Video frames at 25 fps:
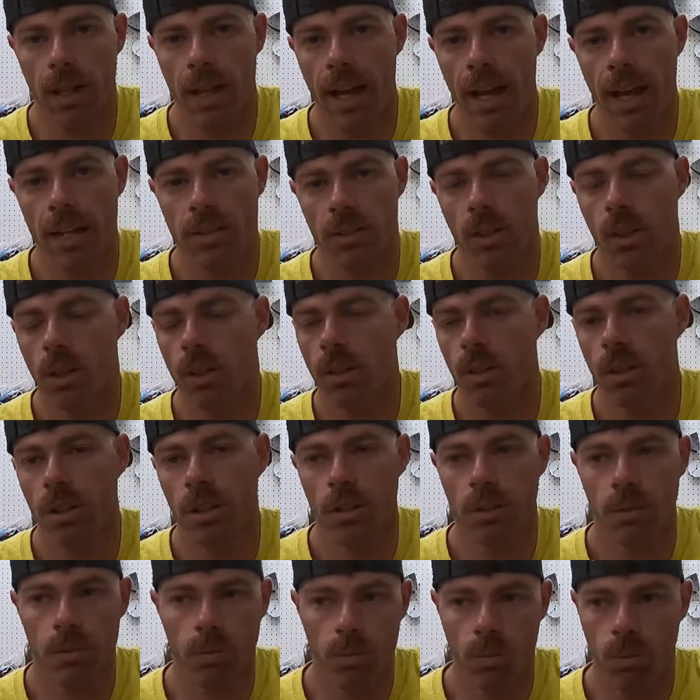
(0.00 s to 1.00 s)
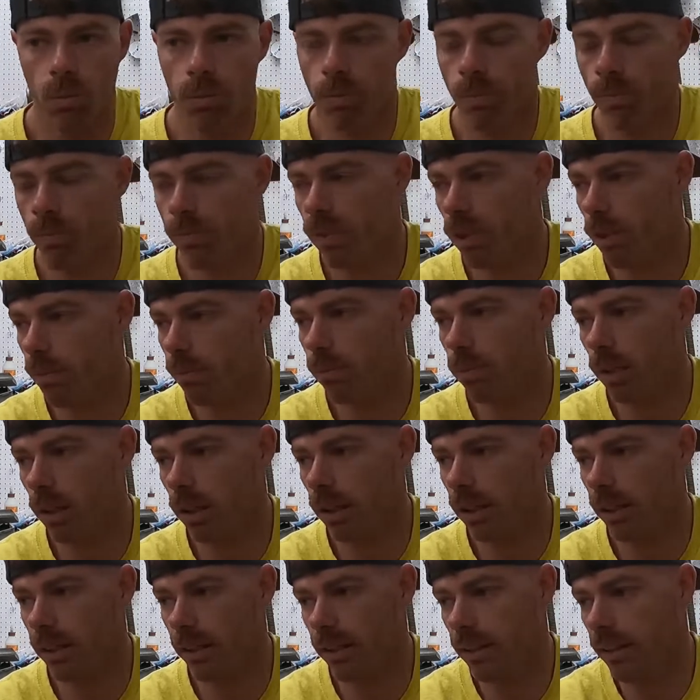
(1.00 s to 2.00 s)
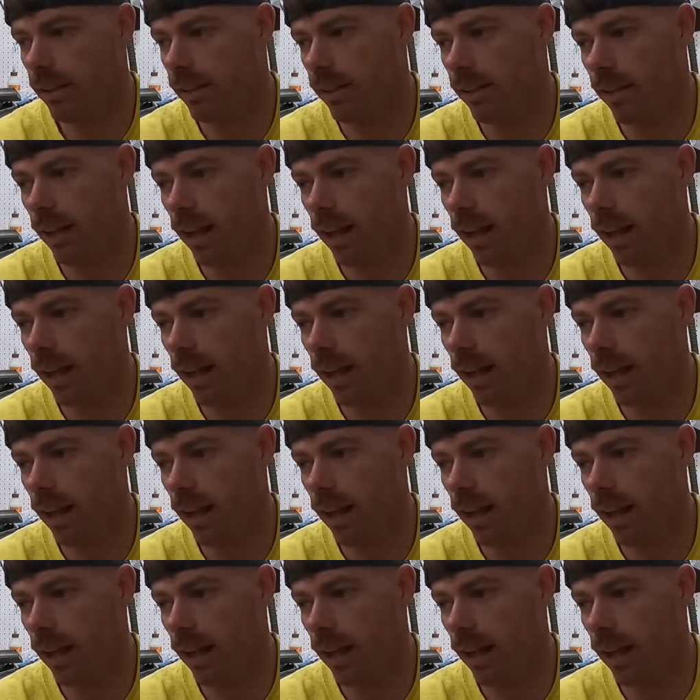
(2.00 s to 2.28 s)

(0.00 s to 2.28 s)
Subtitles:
it has on it, but